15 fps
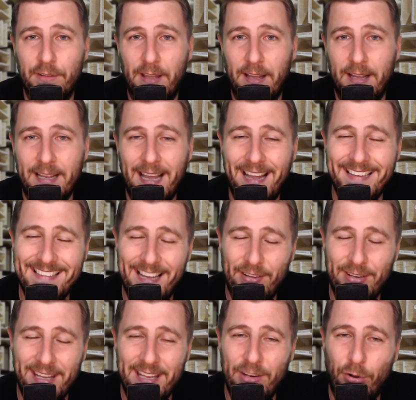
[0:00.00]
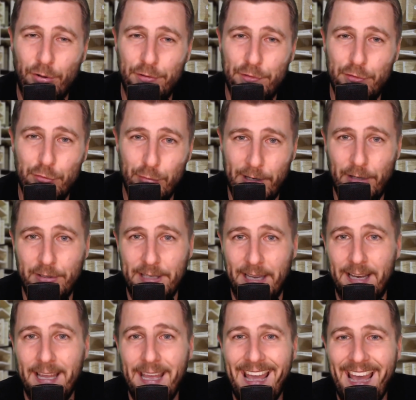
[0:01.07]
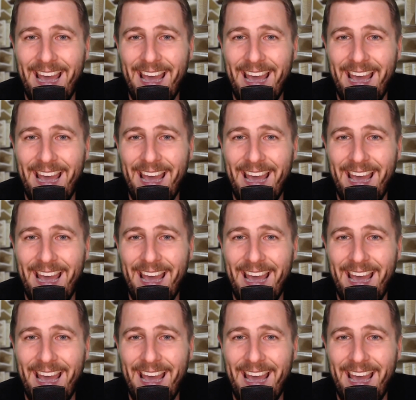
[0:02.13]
a guy down in Australia,